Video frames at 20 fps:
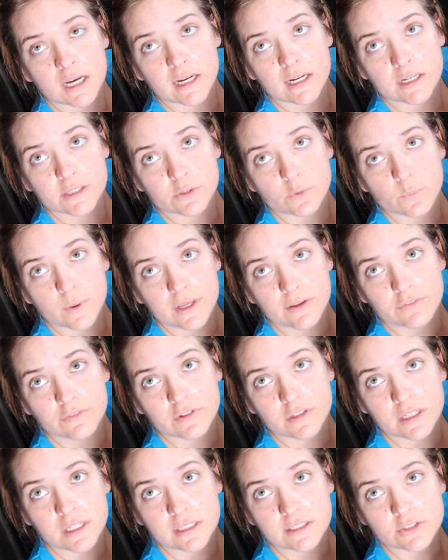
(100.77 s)
I got the white
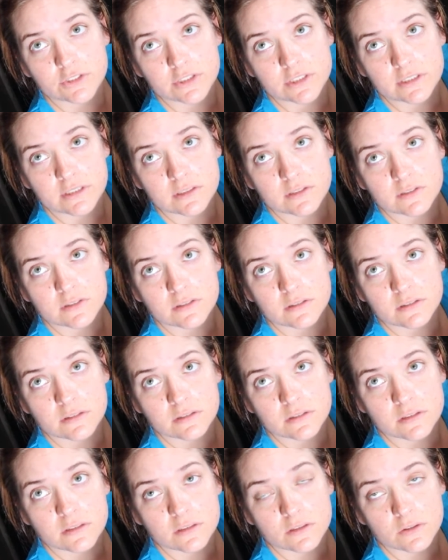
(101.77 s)
flanges
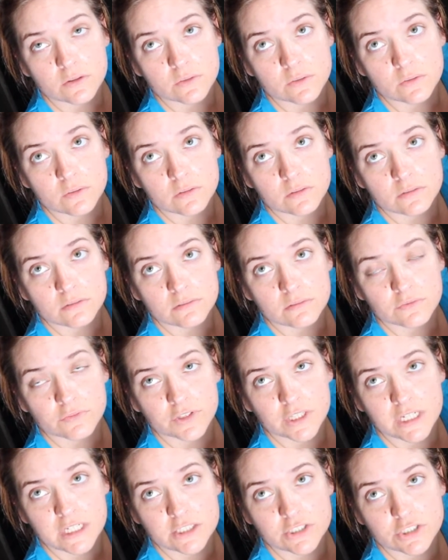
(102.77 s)
to...
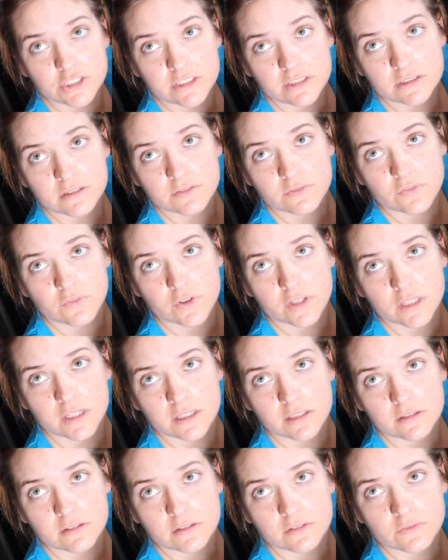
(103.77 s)
Flanges?
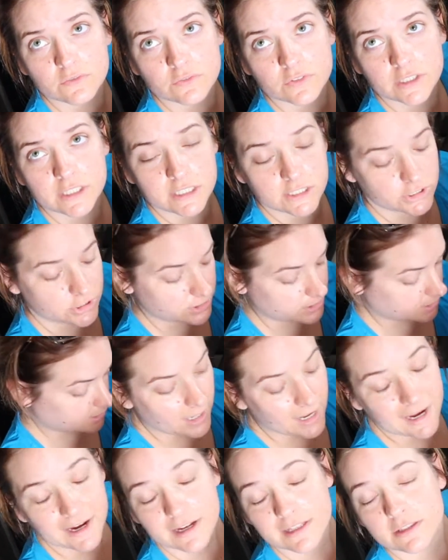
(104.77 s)

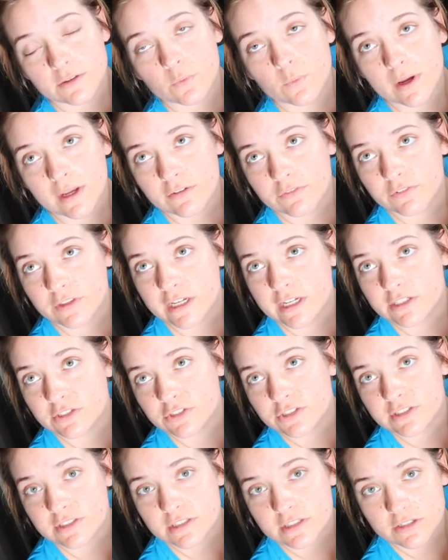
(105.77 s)
I got the white
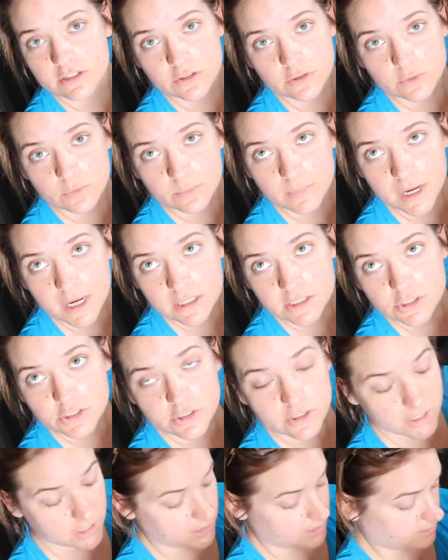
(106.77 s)
flanges to match
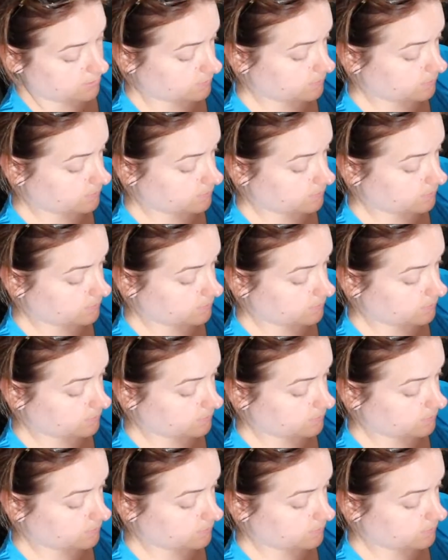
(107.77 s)
the